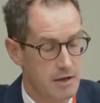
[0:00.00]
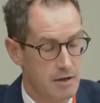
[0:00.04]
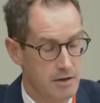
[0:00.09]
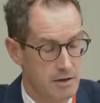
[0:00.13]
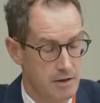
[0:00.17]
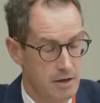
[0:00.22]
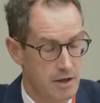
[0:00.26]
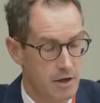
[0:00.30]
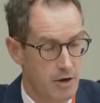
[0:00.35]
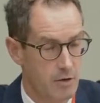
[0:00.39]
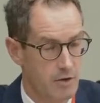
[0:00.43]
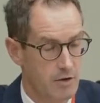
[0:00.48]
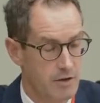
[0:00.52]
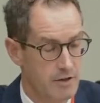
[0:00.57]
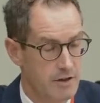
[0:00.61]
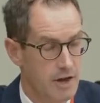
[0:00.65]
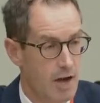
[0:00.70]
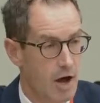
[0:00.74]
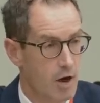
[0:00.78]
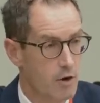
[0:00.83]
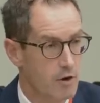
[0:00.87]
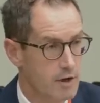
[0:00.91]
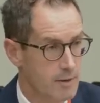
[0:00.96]
you know,
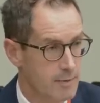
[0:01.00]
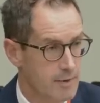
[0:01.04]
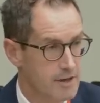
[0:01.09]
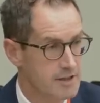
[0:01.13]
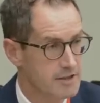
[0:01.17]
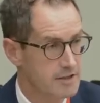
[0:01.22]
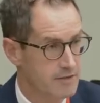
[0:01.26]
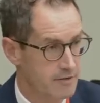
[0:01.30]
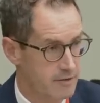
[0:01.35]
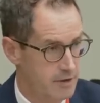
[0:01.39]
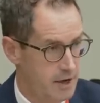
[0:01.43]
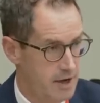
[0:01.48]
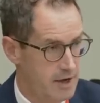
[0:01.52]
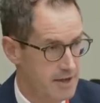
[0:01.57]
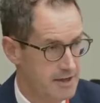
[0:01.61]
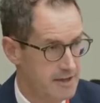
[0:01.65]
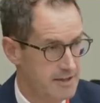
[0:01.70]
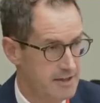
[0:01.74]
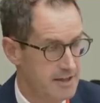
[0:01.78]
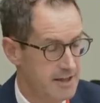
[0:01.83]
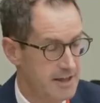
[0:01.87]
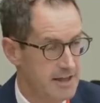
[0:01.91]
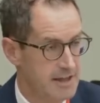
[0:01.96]
the only piece of
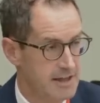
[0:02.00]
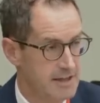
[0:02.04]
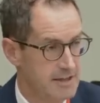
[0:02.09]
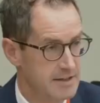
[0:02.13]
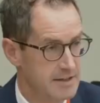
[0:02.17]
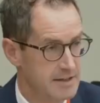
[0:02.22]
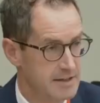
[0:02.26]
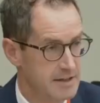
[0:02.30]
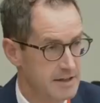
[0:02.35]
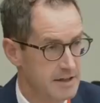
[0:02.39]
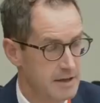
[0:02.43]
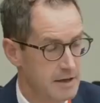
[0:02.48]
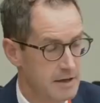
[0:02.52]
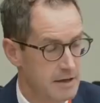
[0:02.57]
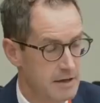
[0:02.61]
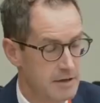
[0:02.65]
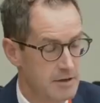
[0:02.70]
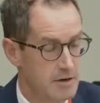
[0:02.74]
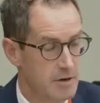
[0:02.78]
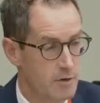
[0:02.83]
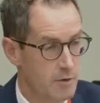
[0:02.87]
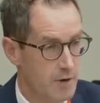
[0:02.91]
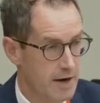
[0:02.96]
light is
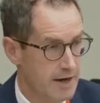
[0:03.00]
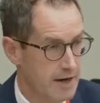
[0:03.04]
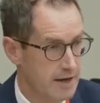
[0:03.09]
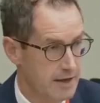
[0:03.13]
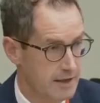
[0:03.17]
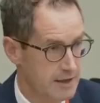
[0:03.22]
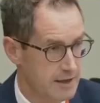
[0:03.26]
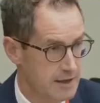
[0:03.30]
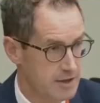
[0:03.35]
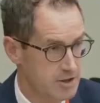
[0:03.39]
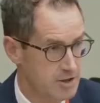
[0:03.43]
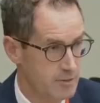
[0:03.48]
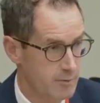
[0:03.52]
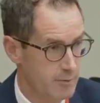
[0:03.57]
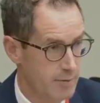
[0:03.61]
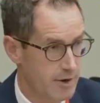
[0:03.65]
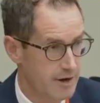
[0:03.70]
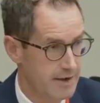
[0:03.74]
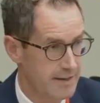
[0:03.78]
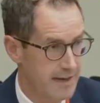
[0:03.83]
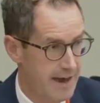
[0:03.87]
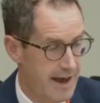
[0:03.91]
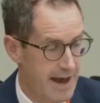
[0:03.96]
the recognition
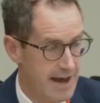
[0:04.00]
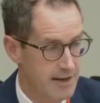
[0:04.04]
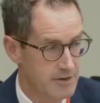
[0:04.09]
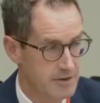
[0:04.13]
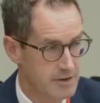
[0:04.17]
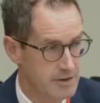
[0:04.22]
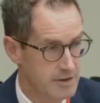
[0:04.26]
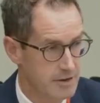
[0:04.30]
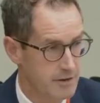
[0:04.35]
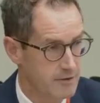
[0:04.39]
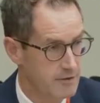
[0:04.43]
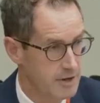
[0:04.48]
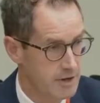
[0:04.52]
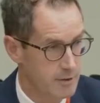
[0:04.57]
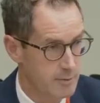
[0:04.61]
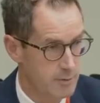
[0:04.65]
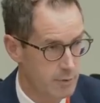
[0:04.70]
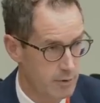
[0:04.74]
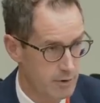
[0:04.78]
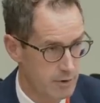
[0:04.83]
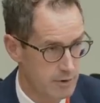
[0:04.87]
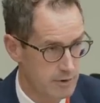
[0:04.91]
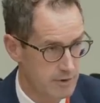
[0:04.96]
by the House of the
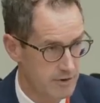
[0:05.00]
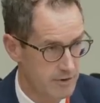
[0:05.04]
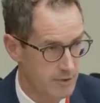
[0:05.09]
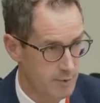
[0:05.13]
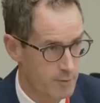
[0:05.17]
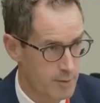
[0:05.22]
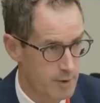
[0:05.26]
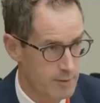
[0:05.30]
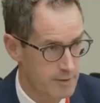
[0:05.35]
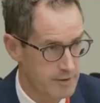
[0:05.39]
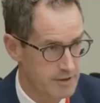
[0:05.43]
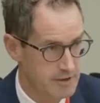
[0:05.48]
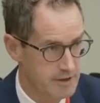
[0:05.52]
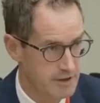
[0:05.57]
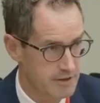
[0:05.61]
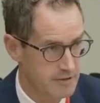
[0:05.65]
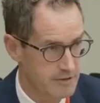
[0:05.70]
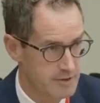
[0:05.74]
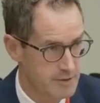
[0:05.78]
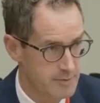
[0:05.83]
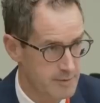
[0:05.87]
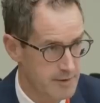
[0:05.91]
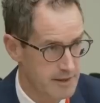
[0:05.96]
importance of public
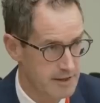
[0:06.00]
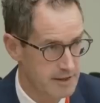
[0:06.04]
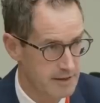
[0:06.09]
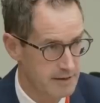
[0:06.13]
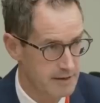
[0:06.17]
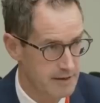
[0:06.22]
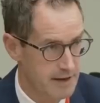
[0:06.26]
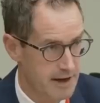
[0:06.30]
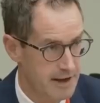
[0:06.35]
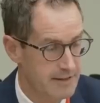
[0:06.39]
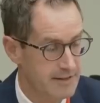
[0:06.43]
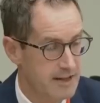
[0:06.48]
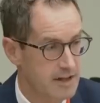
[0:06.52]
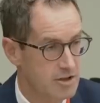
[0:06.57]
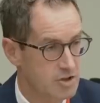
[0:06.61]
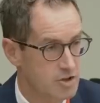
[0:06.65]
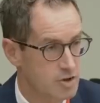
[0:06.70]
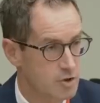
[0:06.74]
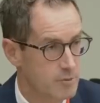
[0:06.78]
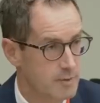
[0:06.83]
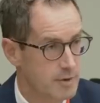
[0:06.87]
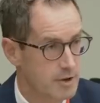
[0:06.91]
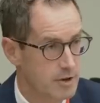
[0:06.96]
service media and that it
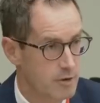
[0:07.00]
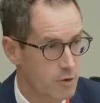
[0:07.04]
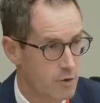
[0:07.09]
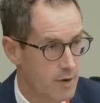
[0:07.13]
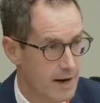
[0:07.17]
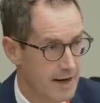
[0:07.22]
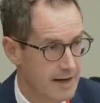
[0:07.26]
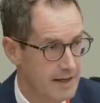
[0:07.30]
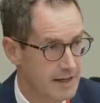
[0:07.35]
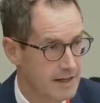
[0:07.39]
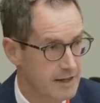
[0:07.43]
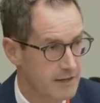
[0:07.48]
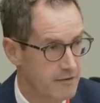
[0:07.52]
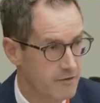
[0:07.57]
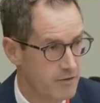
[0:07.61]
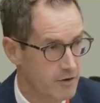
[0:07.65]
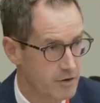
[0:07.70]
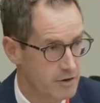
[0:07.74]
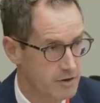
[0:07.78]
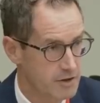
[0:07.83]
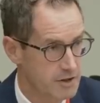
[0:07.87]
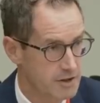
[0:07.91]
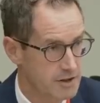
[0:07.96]
should be correctly
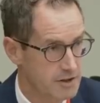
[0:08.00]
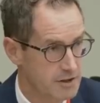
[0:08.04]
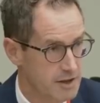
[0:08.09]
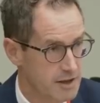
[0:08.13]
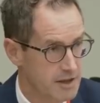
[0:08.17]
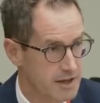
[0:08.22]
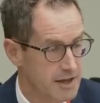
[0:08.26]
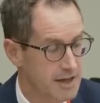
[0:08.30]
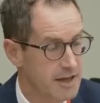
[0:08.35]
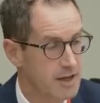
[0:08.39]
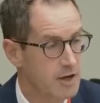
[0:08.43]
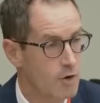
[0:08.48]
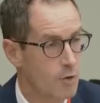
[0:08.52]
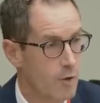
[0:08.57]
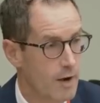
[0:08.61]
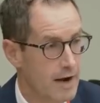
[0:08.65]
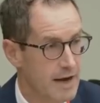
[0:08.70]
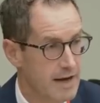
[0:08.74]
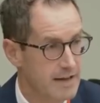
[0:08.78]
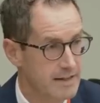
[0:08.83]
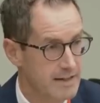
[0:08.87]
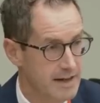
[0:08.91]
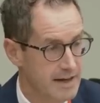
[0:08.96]
funded in a
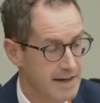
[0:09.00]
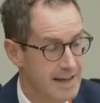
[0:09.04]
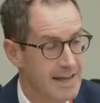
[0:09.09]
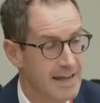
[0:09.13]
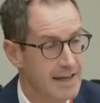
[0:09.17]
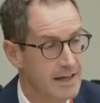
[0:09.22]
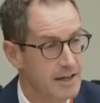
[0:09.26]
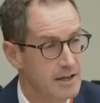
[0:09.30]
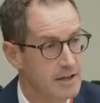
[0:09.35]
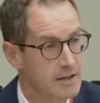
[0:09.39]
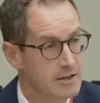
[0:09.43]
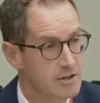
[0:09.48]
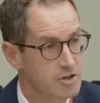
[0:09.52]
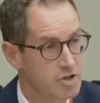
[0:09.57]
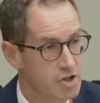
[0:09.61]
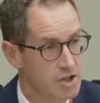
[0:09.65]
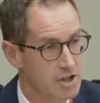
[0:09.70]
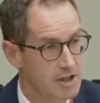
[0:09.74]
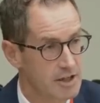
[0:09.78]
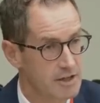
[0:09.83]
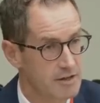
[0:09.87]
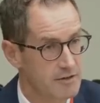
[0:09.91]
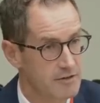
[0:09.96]
way that it can
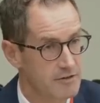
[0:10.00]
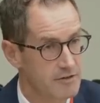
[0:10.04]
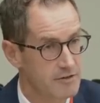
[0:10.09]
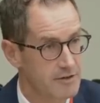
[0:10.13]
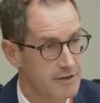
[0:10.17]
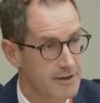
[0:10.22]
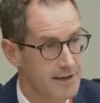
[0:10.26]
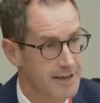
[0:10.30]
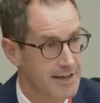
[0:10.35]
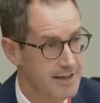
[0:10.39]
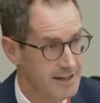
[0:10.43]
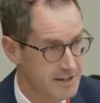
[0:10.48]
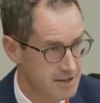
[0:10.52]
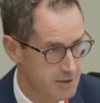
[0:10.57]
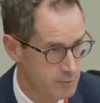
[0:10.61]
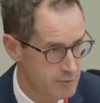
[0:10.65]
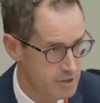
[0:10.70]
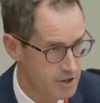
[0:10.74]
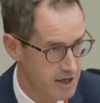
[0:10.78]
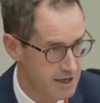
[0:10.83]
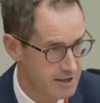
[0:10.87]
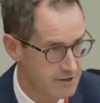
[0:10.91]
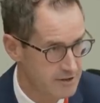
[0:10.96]
achieve its
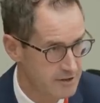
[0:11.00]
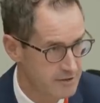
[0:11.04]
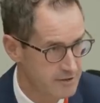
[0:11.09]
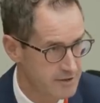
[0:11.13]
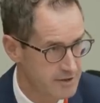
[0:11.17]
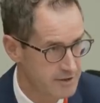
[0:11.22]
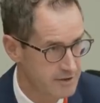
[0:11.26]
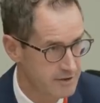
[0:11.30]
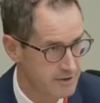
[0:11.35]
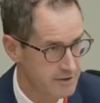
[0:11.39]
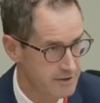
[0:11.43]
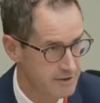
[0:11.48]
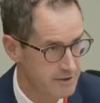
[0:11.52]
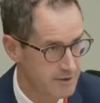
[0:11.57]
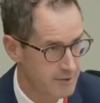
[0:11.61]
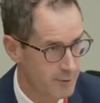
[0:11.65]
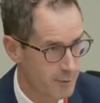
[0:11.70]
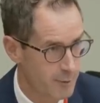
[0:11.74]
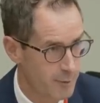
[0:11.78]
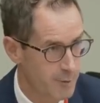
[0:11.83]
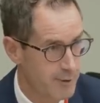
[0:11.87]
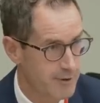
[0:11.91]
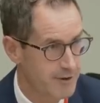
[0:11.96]
objectives
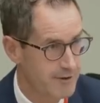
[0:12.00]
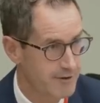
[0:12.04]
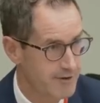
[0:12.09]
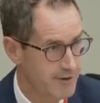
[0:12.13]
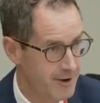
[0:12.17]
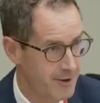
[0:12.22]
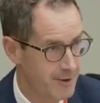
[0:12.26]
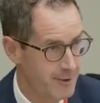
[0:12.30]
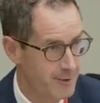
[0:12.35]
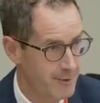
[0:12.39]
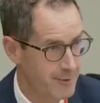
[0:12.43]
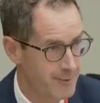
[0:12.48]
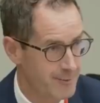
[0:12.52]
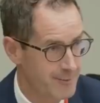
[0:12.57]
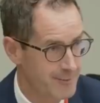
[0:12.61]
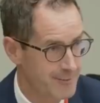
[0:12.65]
with no,